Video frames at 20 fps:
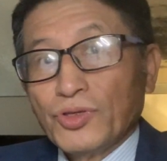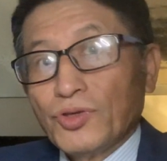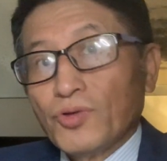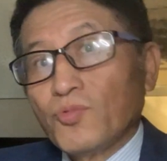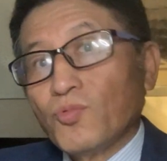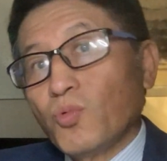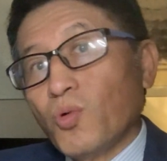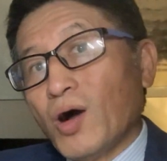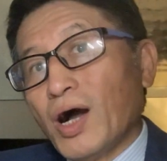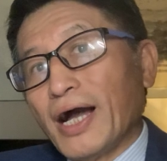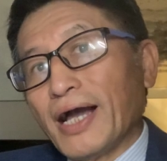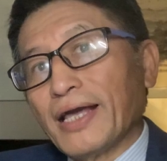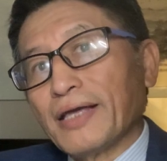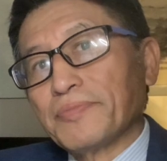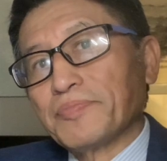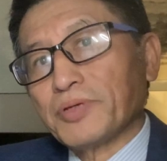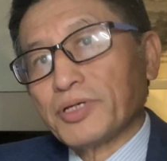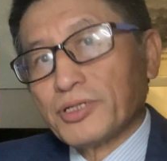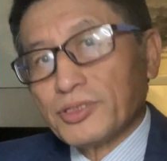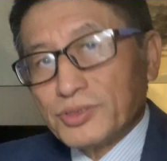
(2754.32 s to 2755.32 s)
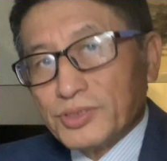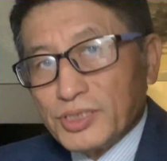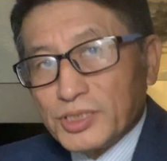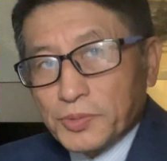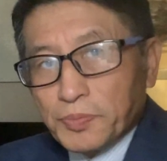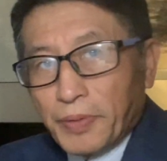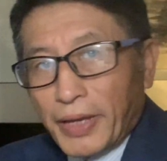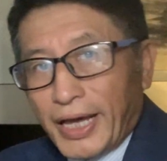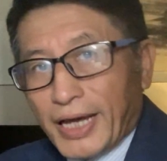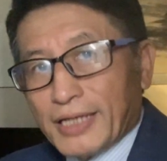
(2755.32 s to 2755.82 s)
Why? Because this
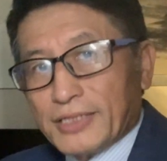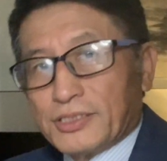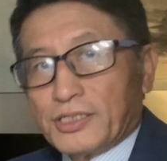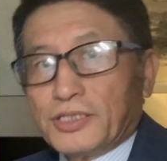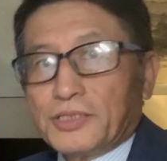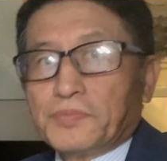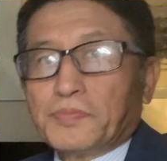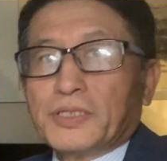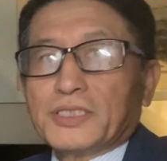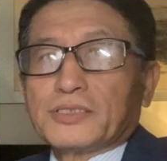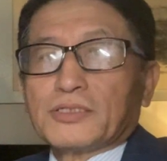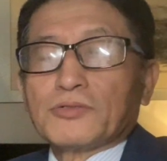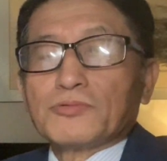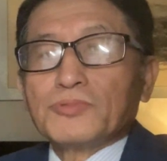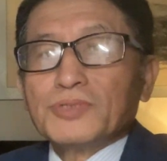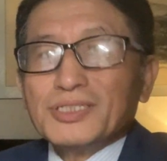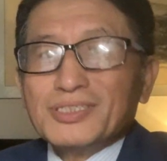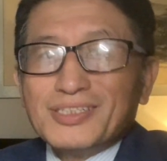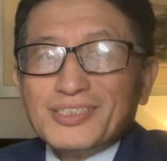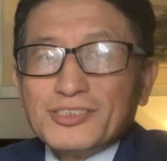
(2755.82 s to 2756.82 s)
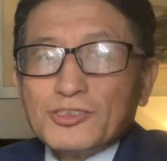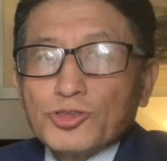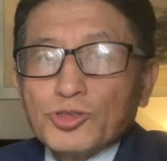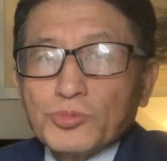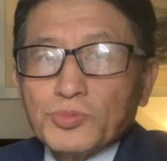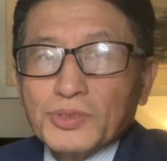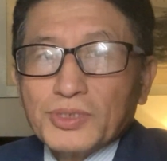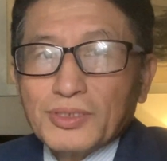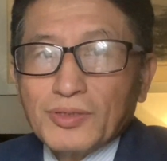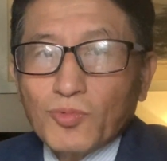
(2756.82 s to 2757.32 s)
patch is basically
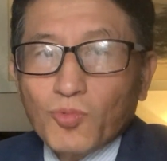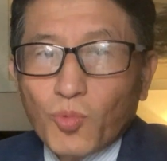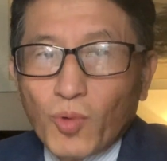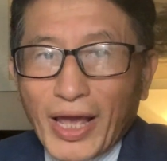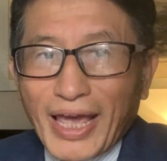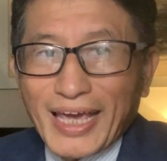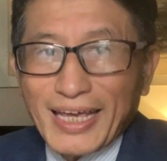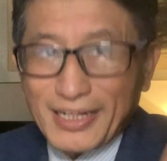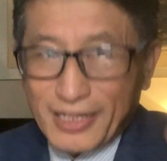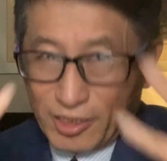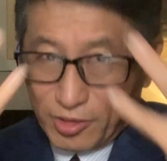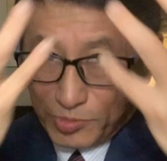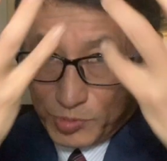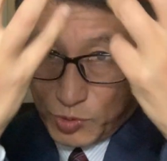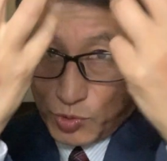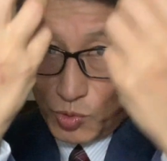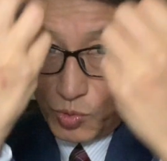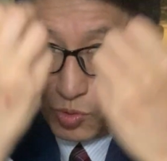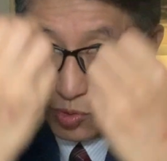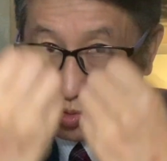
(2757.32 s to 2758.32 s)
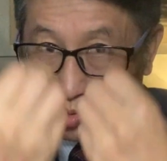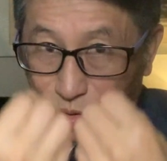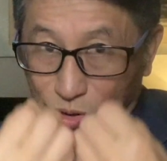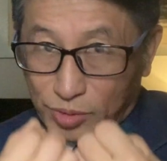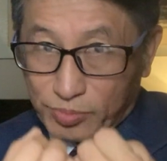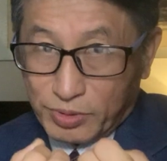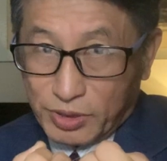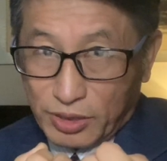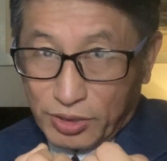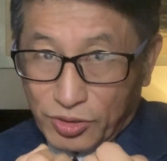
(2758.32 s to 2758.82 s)
redistribute the weight
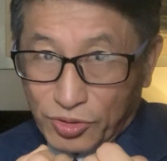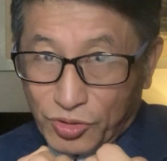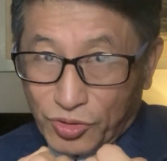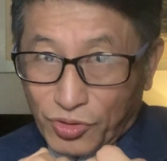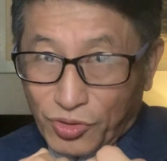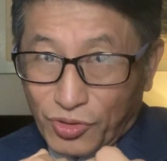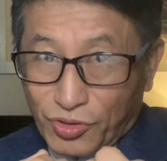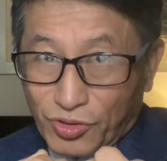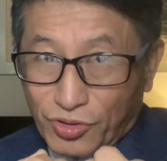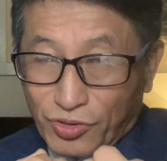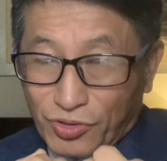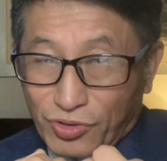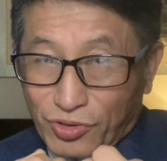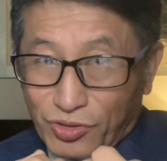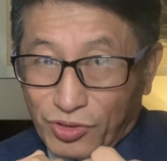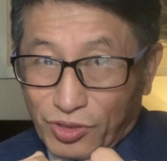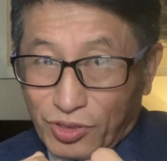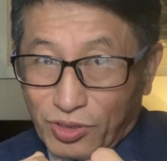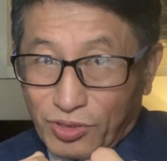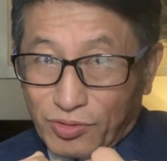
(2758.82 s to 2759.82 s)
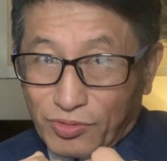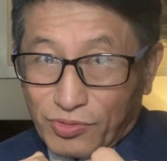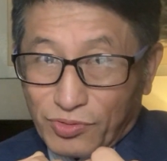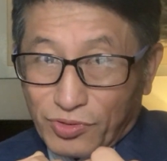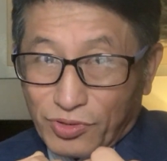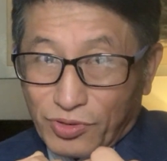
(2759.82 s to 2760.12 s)
absorbed, you know,